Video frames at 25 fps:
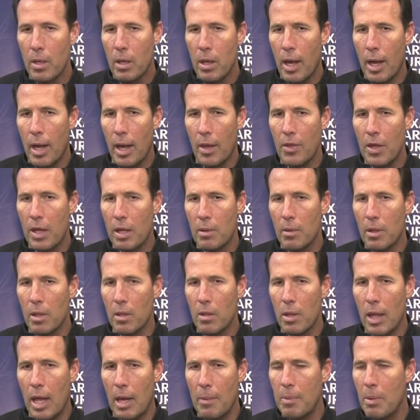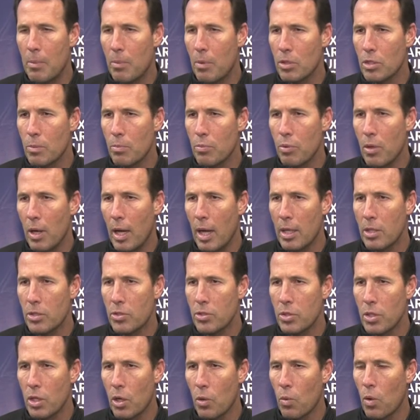And I think a lot of people are
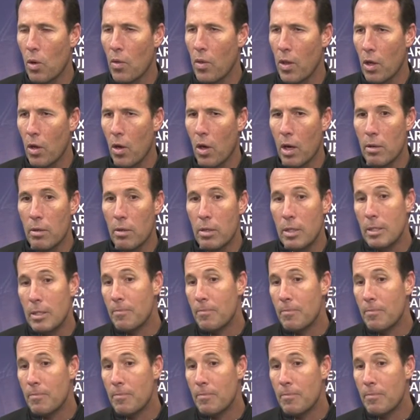surprised, you know, where they are.